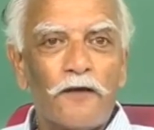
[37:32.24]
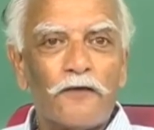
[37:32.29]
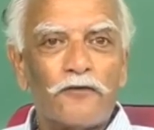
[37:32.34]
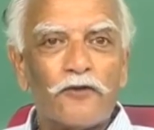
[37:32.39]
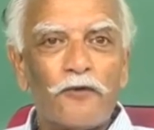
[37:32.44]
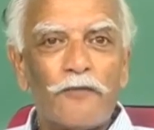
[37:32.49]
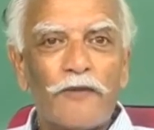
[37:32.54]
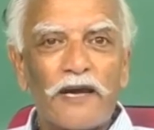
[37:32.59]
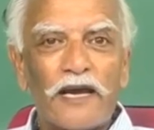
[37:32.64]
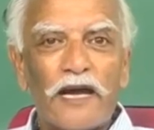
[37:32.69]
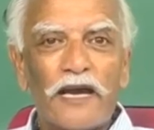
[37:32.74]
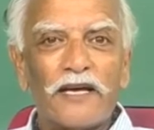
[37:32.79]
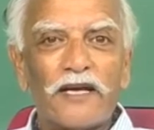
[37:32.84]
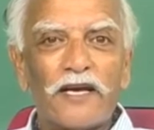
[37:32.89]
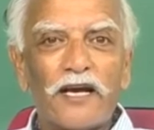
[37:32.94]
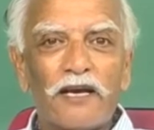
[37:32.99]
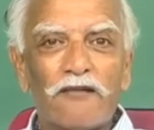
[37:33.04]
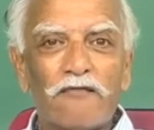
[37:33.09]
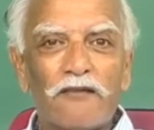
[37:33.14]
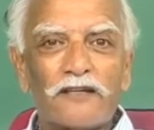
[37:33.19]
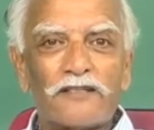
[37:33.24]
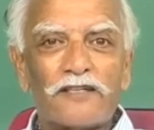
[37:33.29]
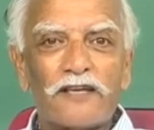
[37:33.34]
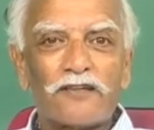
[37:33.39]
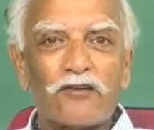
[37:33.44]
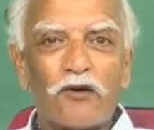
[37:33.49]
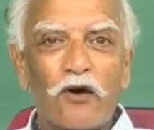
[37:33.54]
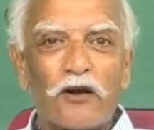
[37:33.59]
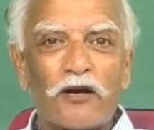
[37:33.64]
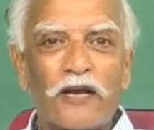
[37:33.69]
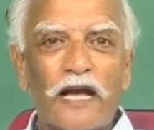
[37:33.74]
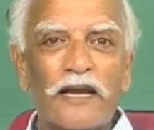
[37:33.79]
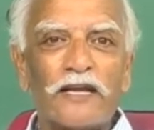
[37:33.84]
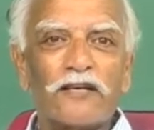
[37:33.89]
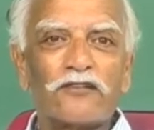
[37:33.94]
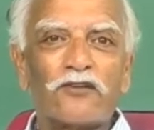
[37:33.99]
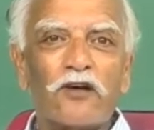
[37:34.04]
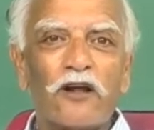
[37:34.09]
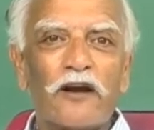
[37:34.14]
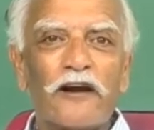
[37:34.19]
So, mechanical versus
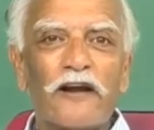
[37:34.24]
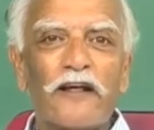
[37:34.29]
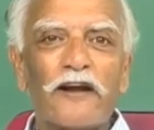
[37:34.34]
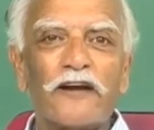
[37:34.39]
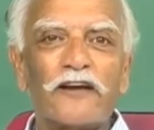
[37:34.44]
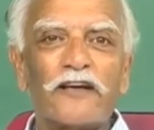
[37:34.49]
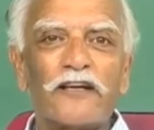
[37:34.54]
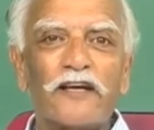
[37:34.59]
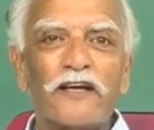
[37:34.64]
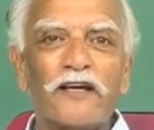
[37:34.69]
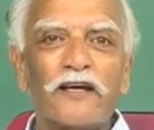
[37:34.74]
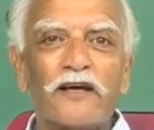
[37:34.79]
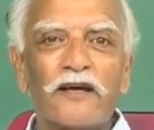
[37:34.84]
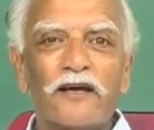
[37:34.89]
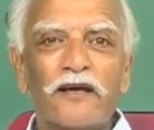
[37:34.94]
organic solidarity